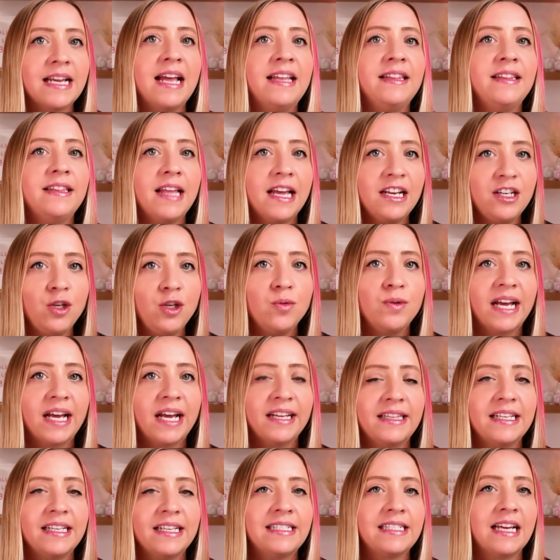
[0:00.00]
and then you
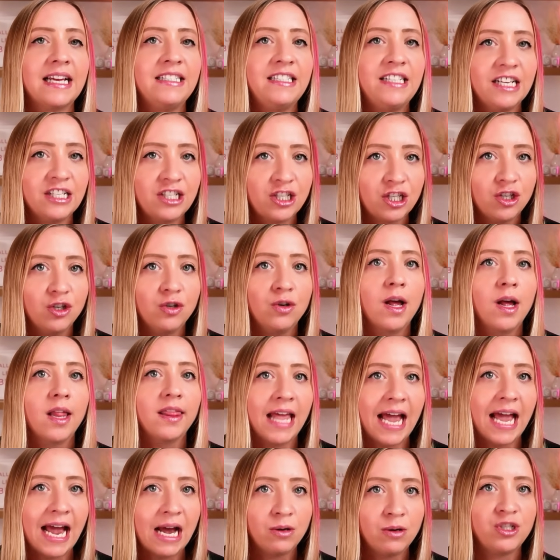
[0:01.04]
get this additional
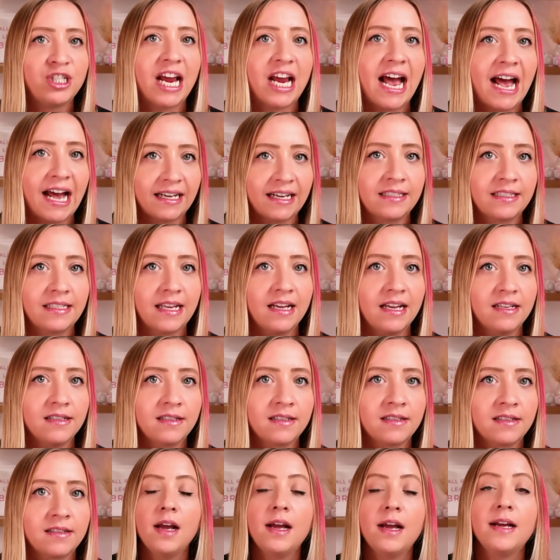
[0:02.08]
lounge
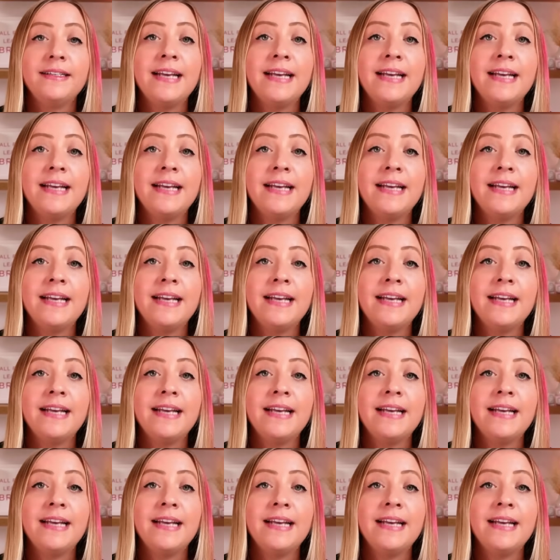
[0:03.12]
access.